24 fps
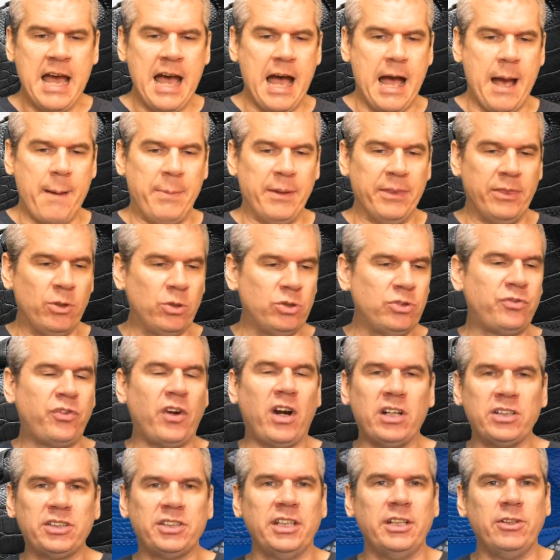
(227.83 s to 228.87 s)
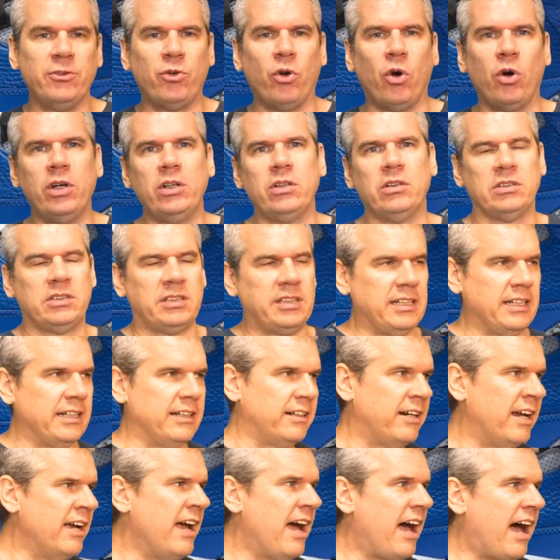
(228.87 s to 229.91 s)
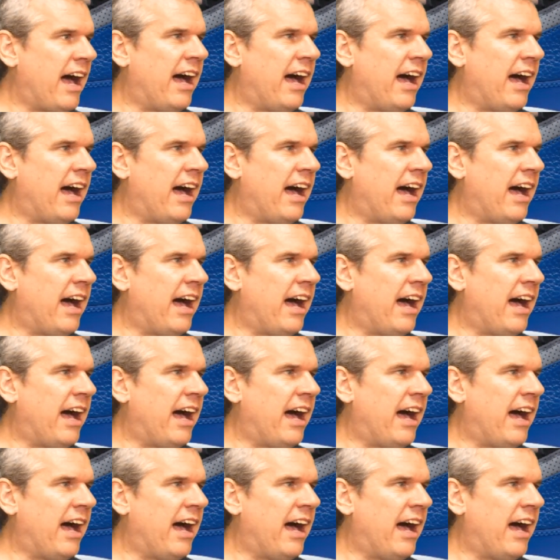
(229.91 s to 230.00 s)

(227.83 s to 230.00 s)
Uh, but those Varsity Royals there,